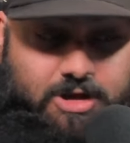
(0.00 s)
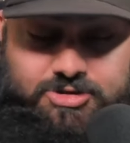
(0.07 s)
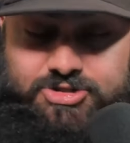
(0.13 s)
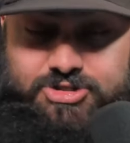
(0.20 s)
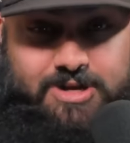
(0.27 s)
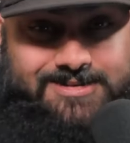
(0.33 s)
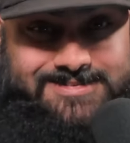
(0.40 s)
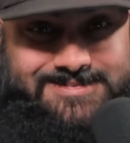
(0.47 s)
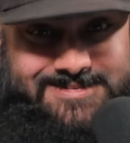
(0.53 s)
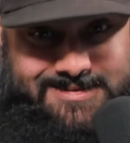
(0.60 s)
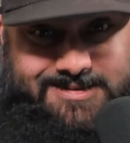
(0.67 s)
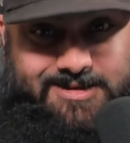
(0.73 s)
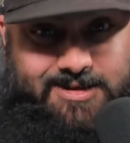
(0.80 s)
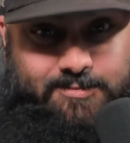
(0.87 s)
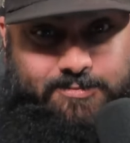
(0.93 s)
shot
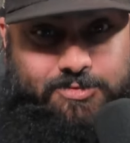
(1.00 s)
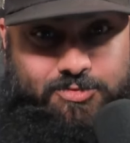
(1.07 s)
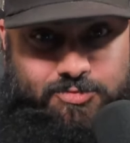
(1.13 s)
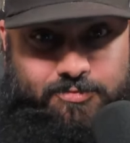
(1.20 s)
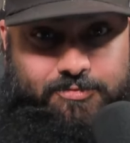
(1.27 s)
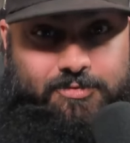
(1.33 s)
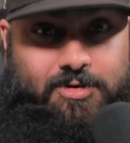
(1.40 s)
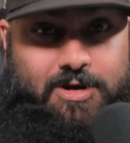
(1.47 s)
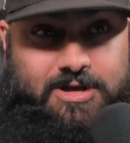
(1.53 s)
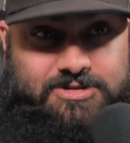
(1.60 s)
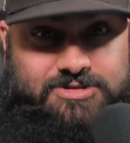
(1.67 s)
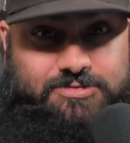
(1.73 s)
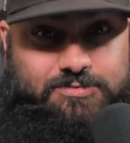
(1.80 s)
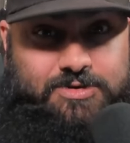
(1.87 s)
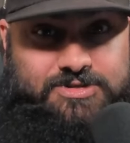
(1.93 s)
did come through for
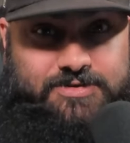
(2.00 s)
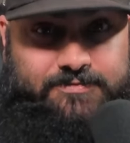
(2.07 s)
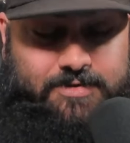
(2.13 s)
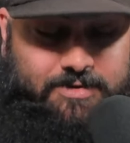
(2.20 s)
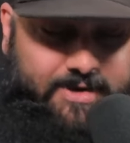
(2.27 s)
us, which I'm very